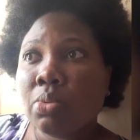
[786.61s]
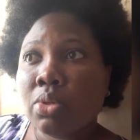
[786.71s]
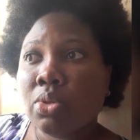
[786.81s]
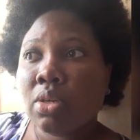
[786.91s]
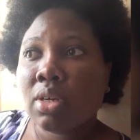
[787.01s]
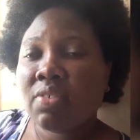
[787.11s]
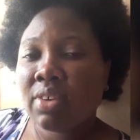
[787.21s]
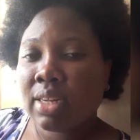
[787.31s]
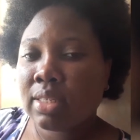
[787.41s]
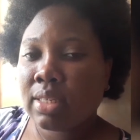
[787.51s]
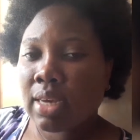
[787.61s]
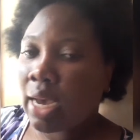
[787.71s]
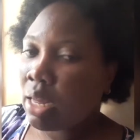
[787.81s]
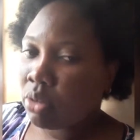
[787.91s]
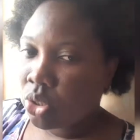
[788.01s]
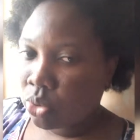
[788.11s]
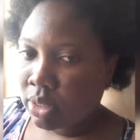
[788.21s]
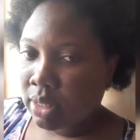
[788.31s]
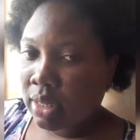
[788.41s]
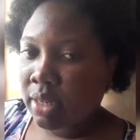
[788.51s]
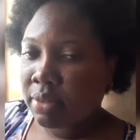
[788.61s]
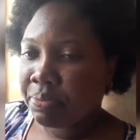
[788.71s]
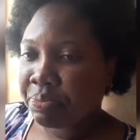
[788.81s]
between coffee and tea, I'll choose tea.